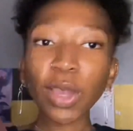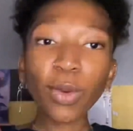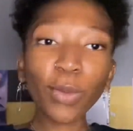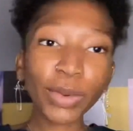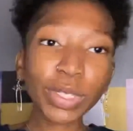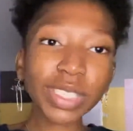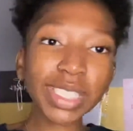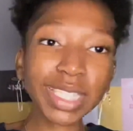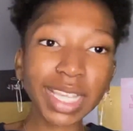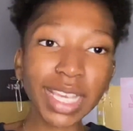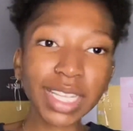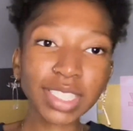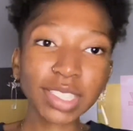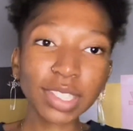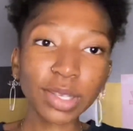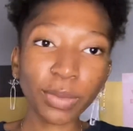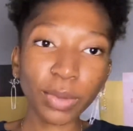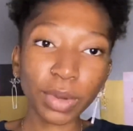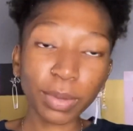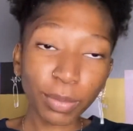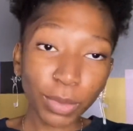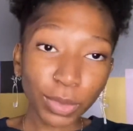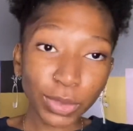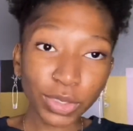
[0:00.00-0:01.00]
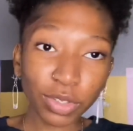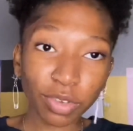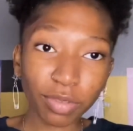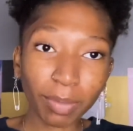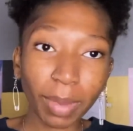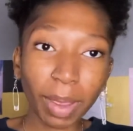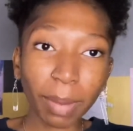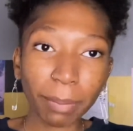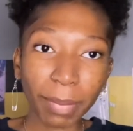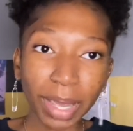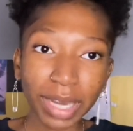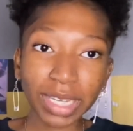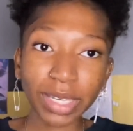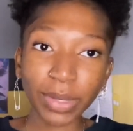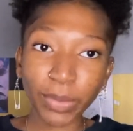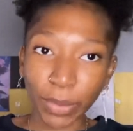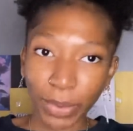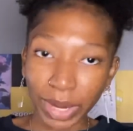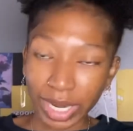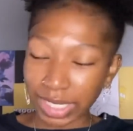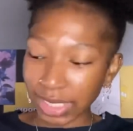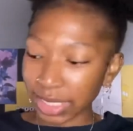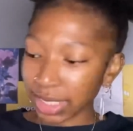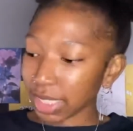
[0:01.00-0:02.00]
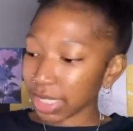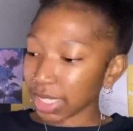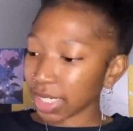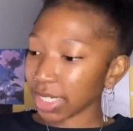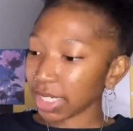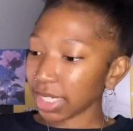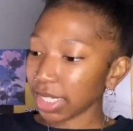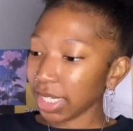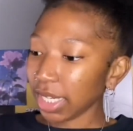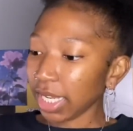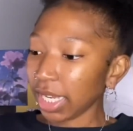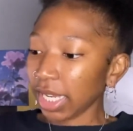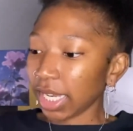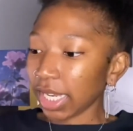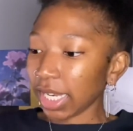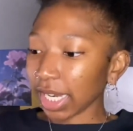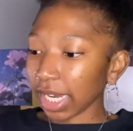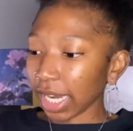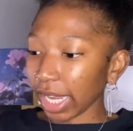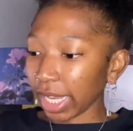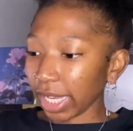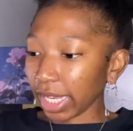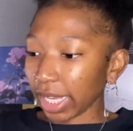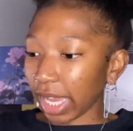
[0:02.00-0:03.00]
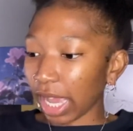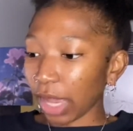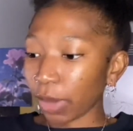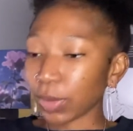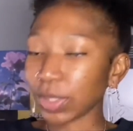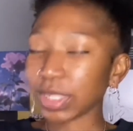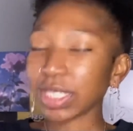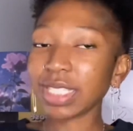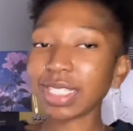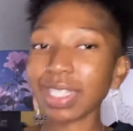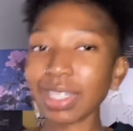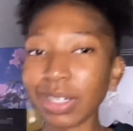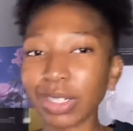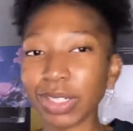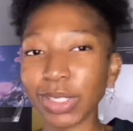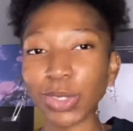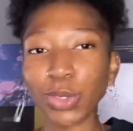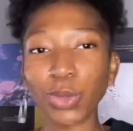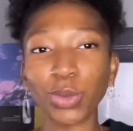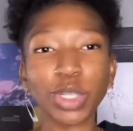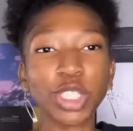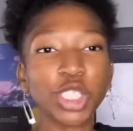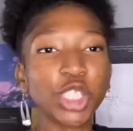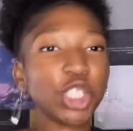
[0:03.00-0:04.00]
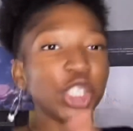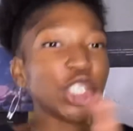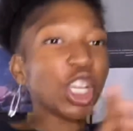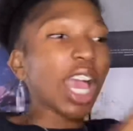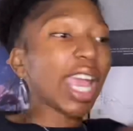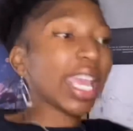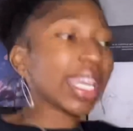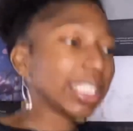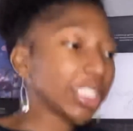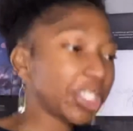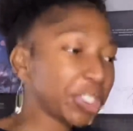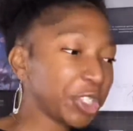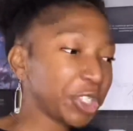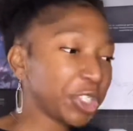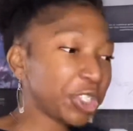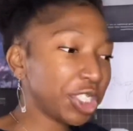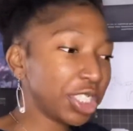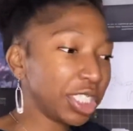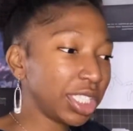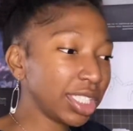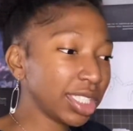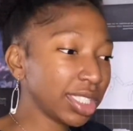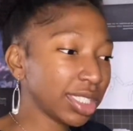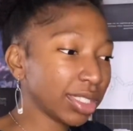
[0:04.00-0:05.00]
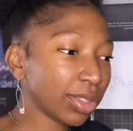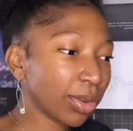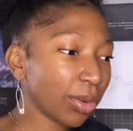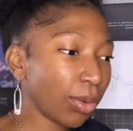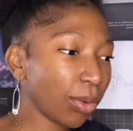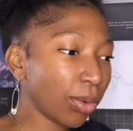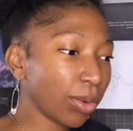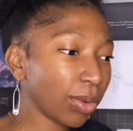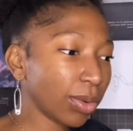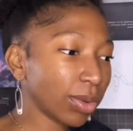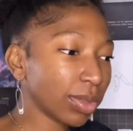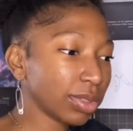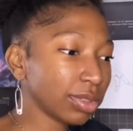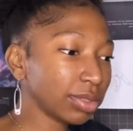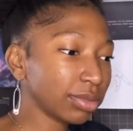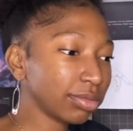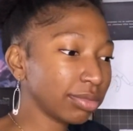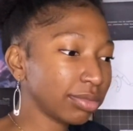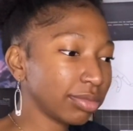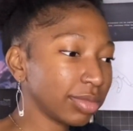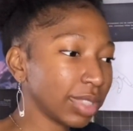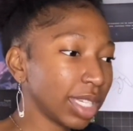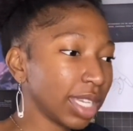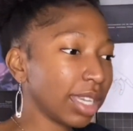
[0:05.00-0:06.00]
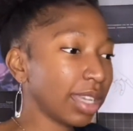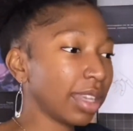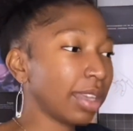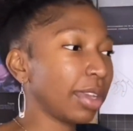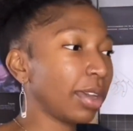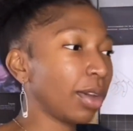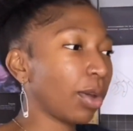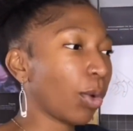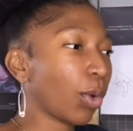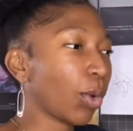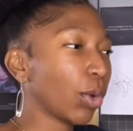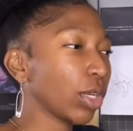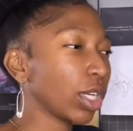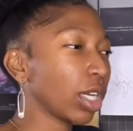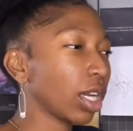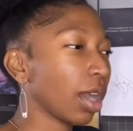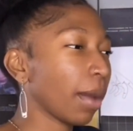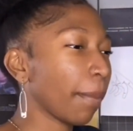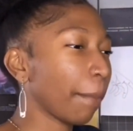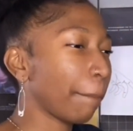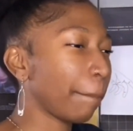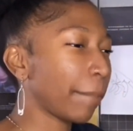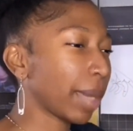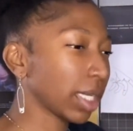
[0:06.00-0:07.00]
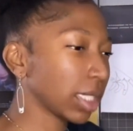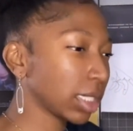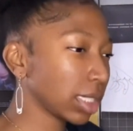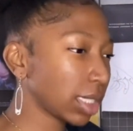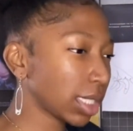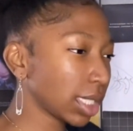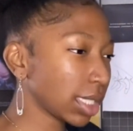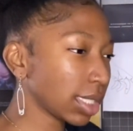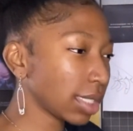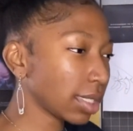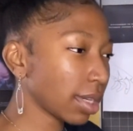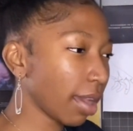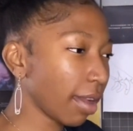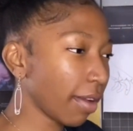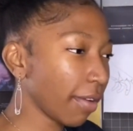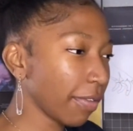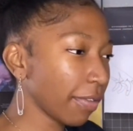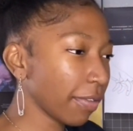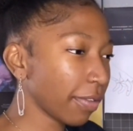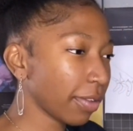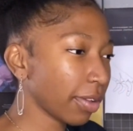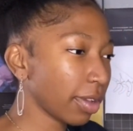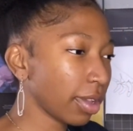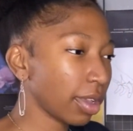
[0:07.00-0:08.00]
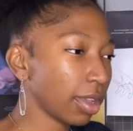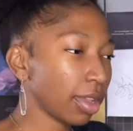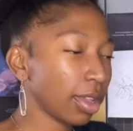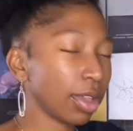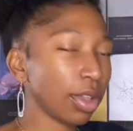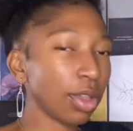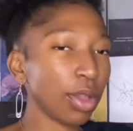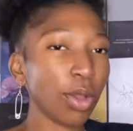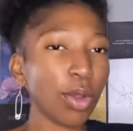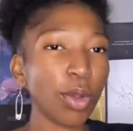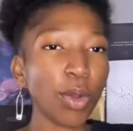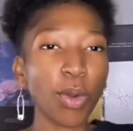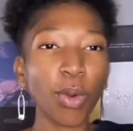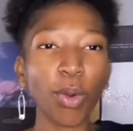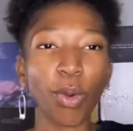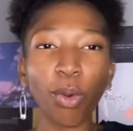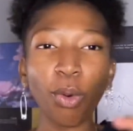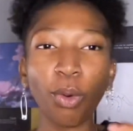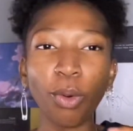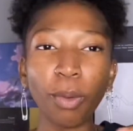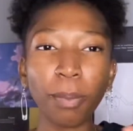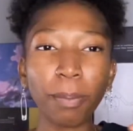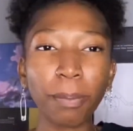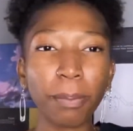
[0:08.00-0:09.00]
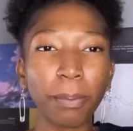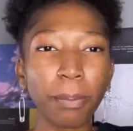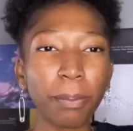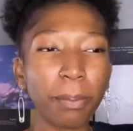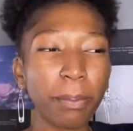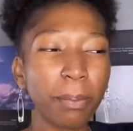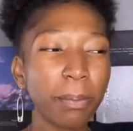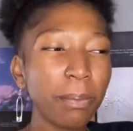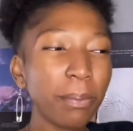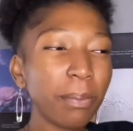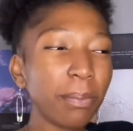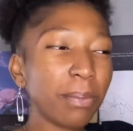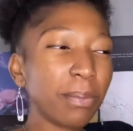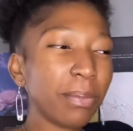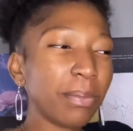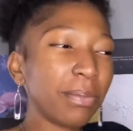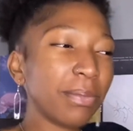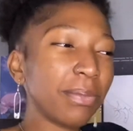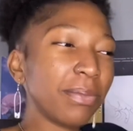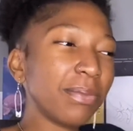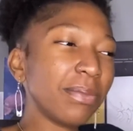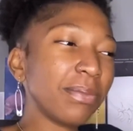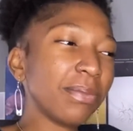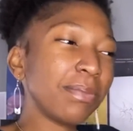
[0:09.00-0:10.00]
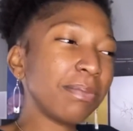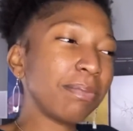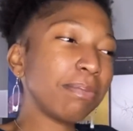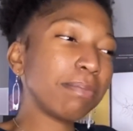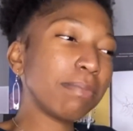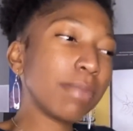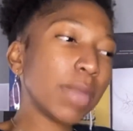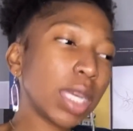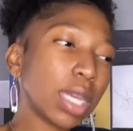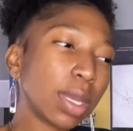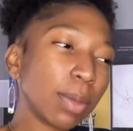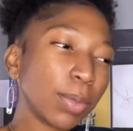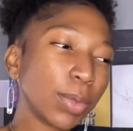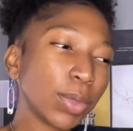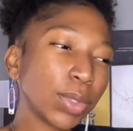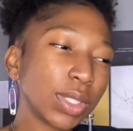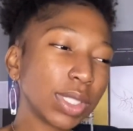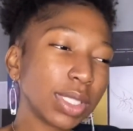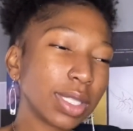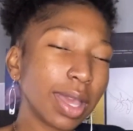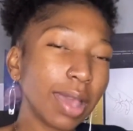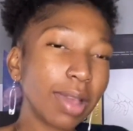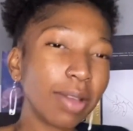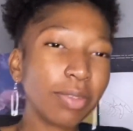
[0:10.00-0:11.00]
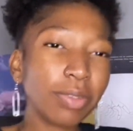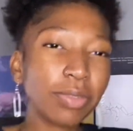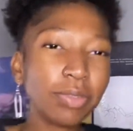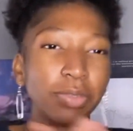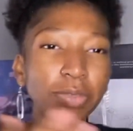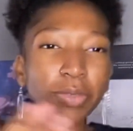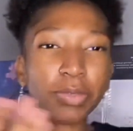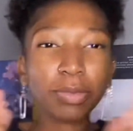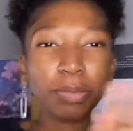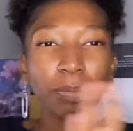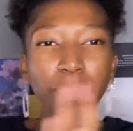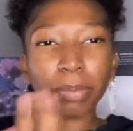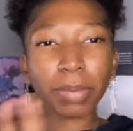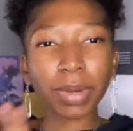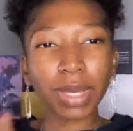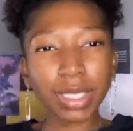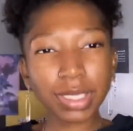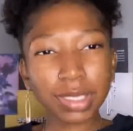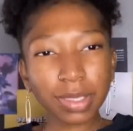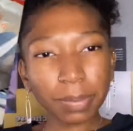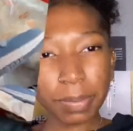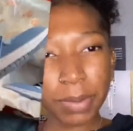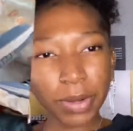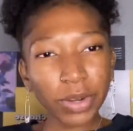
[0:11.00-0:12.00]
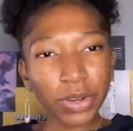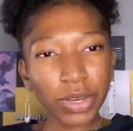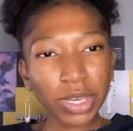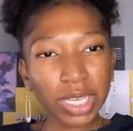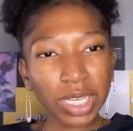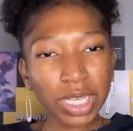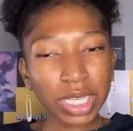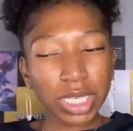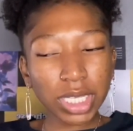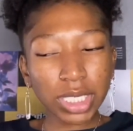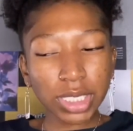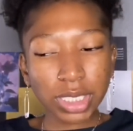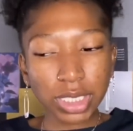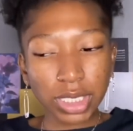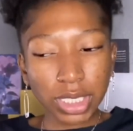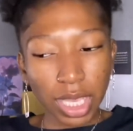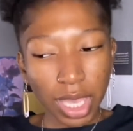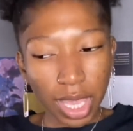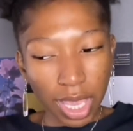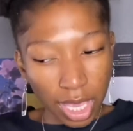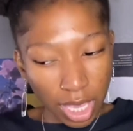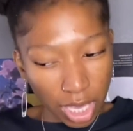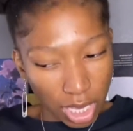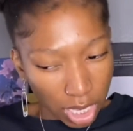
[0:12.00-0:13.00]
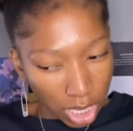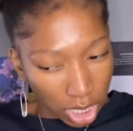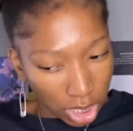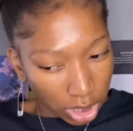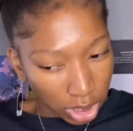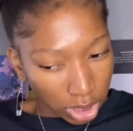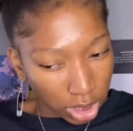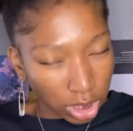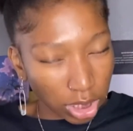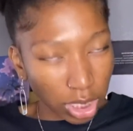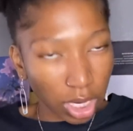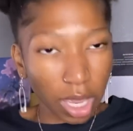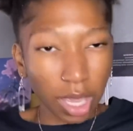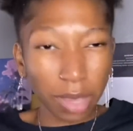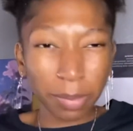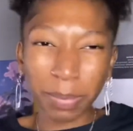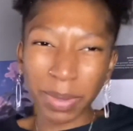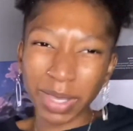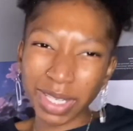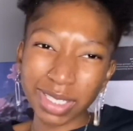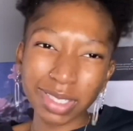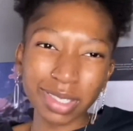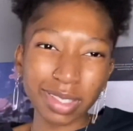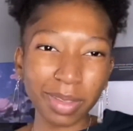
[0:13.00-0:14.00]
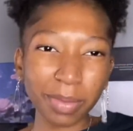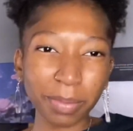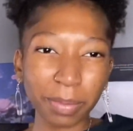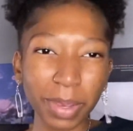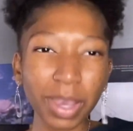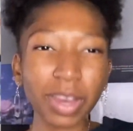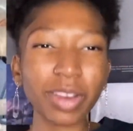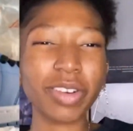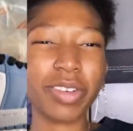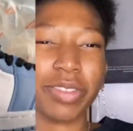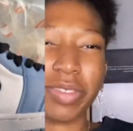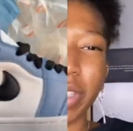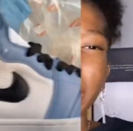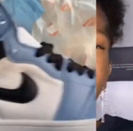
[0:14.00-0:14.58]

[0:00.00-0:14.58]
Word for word: which is actually where most of my money went. Like I was either going to do a giant Shein haul order a bunch of stuff or minimal stuff plus a pair of kicks and I picked the pair of